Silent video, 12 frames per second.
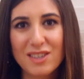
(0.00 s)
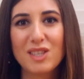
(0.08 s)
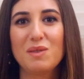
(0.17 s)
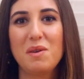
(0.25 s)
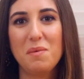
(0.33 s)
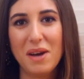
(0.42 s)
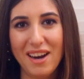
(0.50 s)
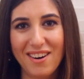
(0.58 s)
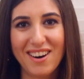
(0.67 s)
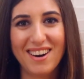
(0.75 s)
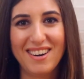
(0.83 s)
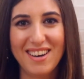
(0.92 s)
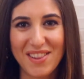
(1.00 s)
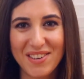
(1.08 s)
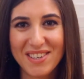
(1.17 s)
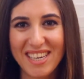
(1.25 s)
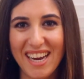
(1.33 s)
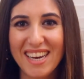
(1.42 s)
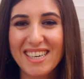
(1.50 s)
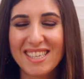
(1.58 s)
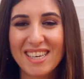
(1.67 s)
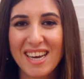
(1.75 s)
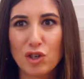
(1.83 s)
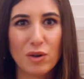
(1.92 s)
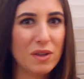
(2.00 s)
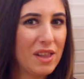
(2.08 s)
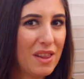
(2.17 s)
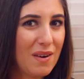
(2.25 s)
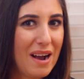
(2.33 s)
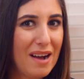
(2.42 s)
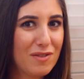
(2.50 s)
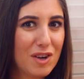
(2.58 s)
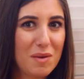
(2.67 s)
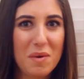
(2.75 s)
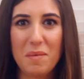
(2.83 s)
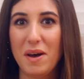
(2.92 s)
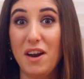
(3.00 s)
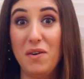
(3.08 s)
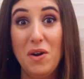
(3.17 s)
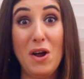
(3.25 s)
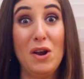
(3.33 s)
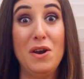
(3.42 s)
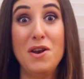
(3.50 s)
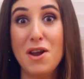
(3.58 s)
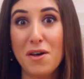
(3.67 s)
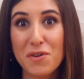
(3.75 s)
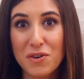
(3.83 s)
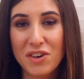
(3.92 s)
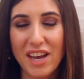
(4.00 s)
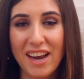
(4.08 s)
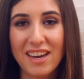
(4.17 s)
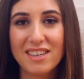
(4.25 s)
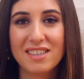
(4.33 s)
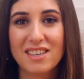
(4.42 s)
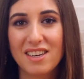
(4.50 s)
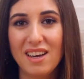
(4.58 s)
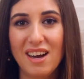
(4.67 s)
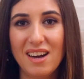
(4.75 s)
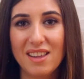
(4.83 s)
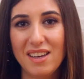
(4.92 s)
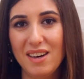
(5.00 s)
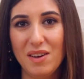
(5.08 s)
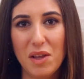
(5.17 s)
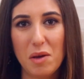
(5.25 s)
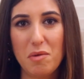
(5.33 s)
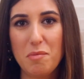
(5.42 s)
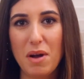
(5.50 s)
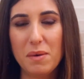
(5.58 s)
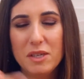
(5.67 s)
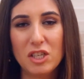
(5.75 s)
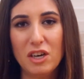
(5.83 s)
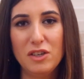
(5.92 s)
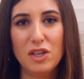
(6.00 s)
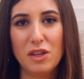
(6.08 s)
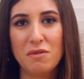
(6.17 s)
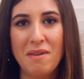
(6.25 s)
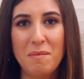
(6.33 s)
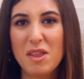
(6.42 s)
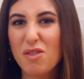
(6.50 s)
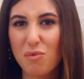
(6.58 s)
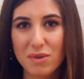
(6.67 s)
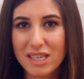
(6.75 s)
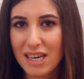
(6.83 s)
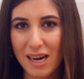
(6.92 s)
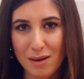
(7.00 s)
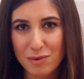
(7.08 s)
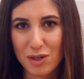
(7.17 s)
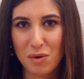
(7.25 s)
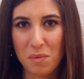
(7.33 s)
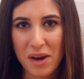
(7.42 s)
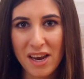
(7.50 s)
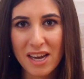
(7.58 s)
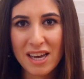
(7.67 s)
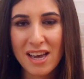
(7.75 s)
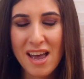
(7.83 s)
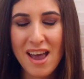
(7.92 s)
So we went out on another date. Shortly thereafter, we went out on another date. You know, like we probably saw each other maybe 3 times in a week.